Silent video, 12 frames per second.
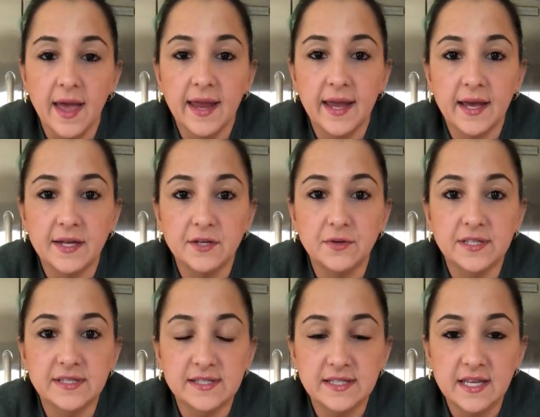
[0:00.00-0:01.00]
and you
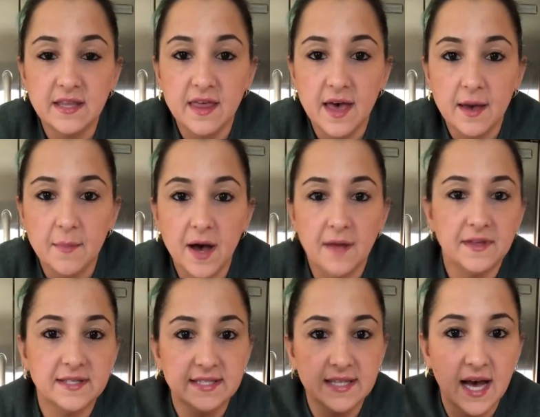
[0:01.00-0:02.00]
can see them on
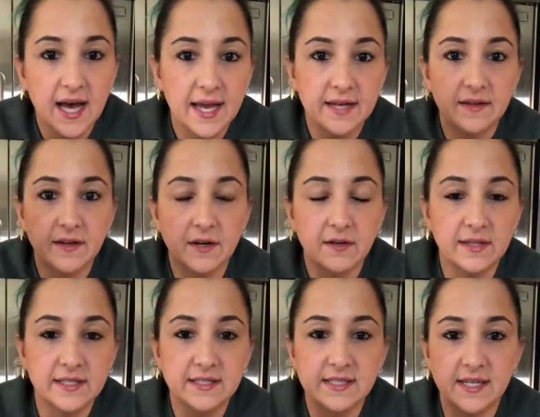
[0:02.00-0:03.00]
the side. They're
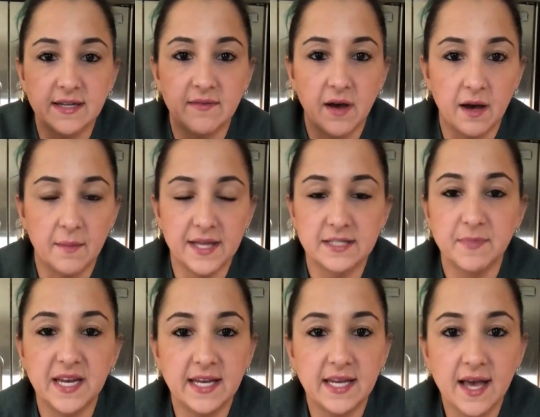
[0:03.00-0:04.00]
listed as
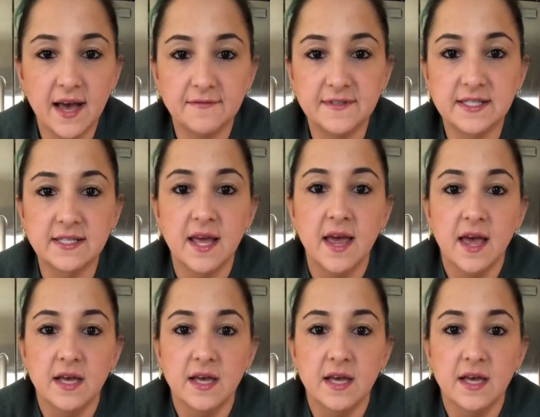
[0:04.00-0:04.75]
PDFs.